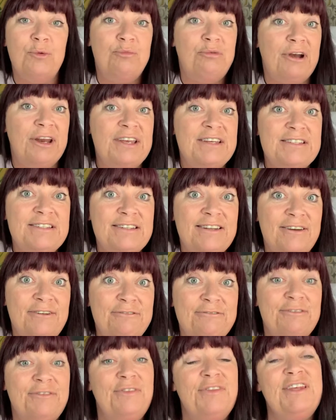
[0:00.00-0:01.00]
we've got time
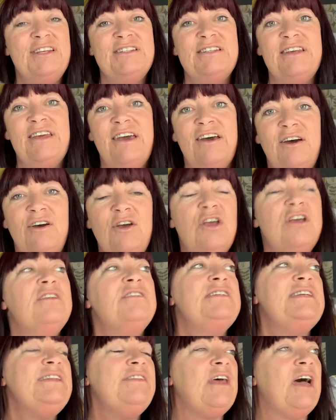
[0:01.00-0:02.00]
to sit and flick on our
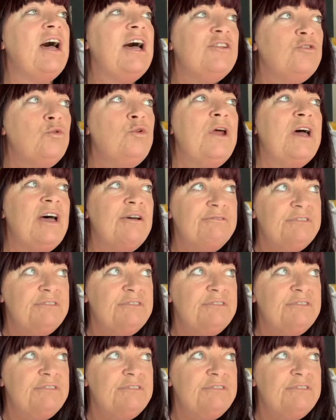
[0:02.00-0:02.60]
phones and